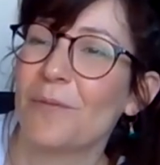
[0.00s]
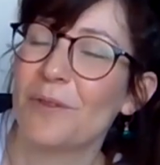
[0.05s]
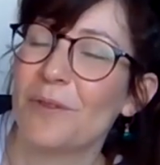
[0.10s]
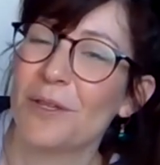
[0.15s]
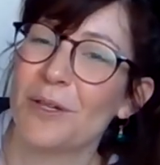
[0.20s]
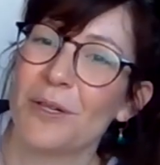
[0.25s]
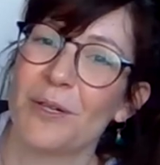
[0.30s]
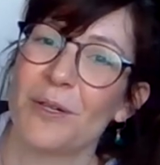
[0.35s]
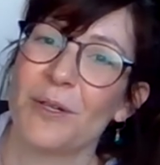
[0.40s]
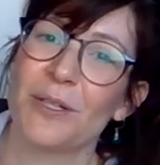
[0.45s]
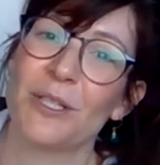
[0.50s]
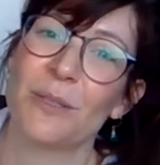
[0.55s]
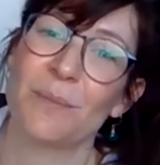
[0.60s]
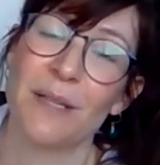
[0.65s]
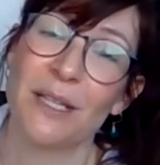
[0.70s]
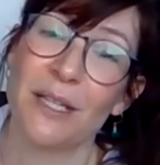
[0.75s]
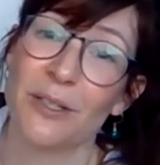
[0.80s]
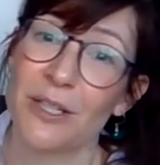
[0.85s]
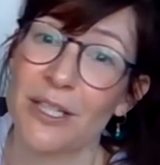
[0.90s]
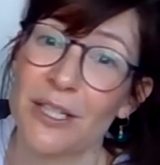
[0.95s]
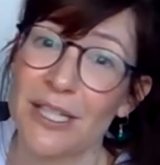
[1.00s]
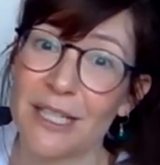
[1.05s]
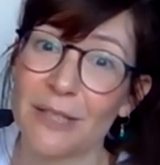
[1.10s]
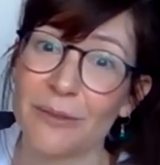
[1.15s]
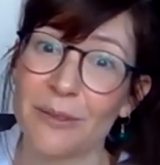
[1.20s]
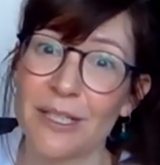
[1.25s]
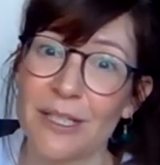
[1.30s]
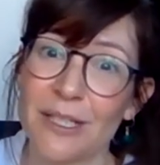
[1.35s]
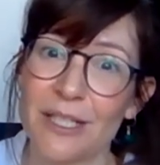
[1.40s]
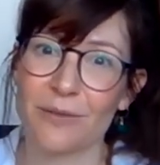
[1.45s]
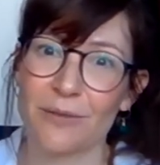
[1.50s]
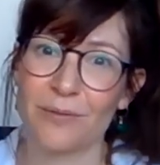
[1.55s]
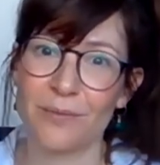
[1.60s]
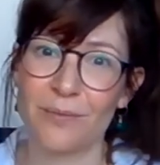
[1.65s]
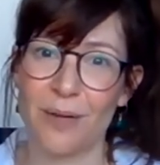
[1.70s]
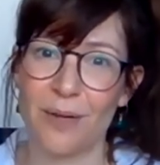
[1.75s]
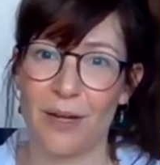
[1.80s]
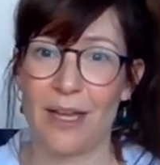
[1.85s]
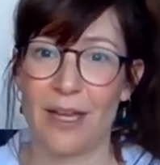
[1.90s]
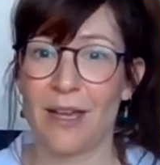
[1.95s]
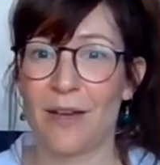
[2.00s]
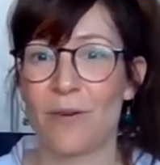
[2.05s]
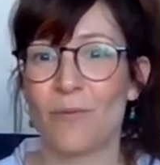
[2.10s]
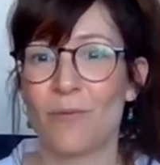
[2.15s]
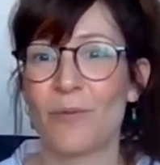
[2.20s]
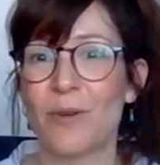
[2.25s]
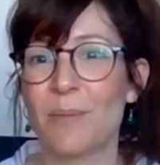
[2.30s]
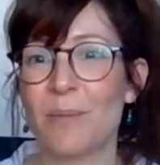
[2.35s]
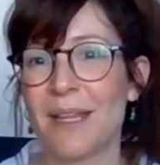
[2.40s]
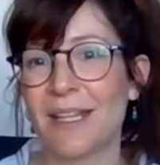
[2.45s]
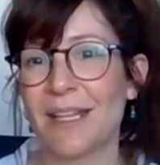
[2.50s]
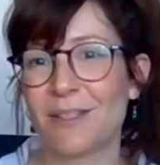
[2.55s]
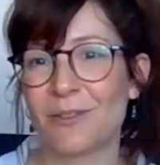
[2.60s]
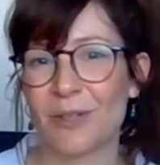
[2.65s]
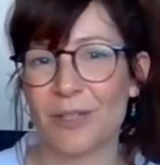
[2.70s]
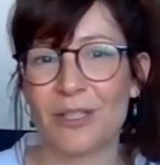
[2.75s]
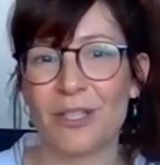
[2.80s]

of the speaker series of Women,